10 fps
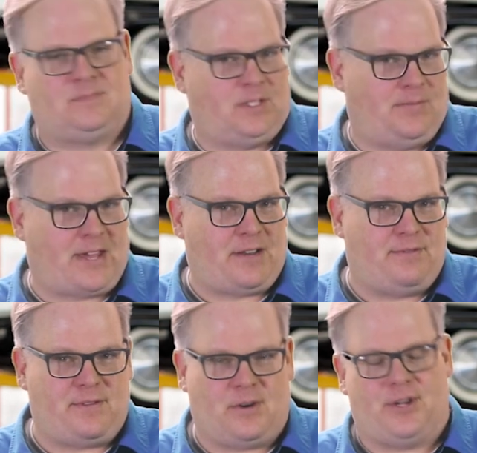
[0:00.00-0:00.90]
You've got a
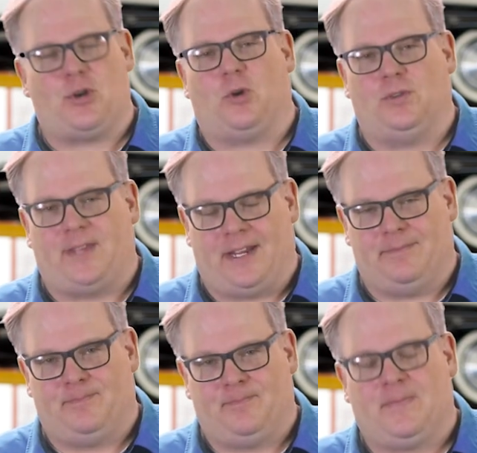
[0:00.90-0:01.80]
very cold
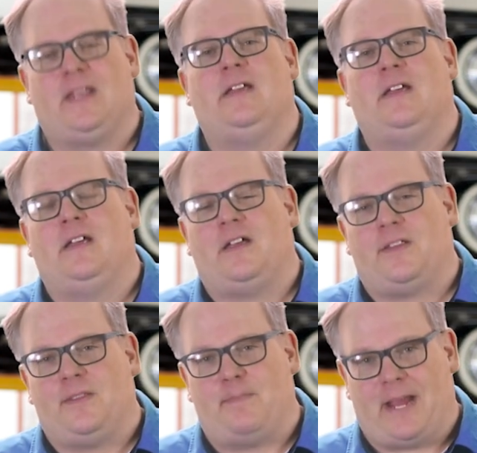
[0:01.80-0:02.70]
night.
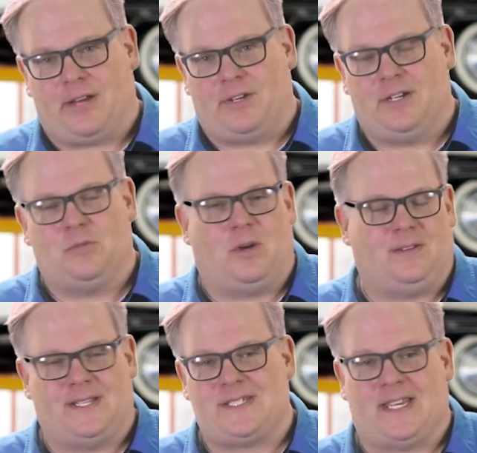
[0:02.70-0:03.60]
The battery,
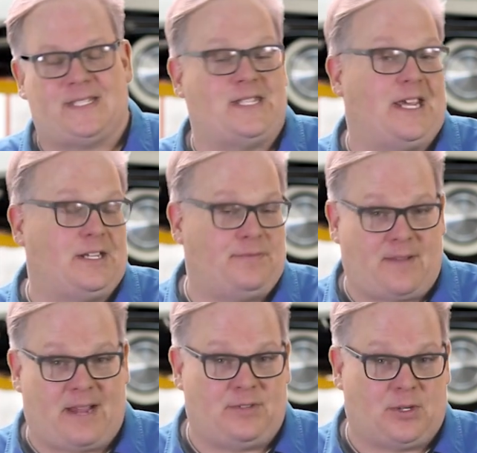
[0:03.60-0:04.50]
well, let's say it's negative
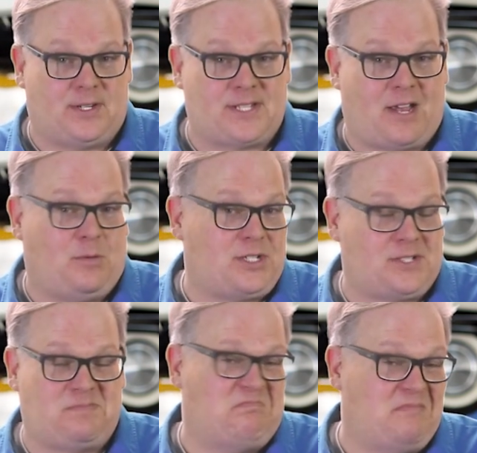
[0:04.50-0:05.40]
5 degrees out, which
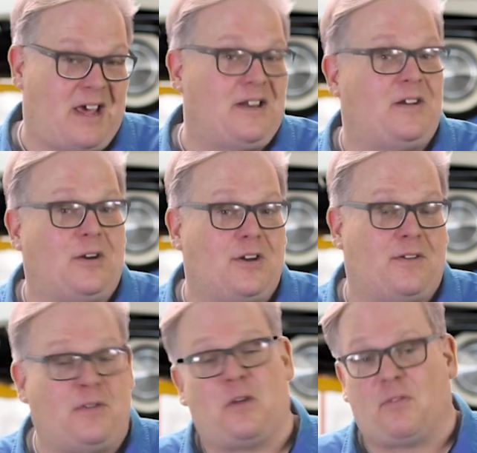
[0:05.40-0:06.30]
is not unheard
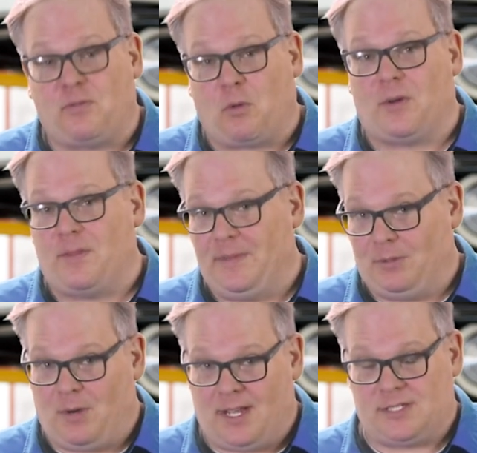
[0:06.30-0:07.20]
of for the
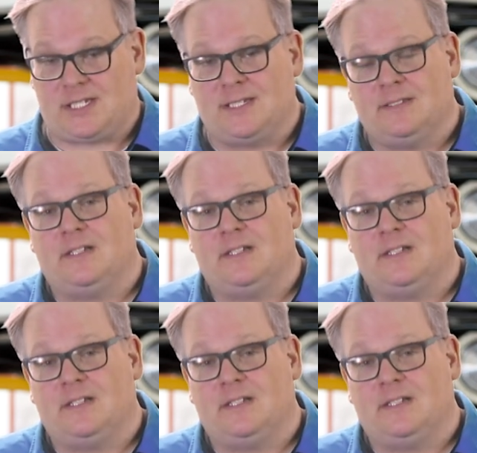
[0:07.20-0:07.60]
Midwest.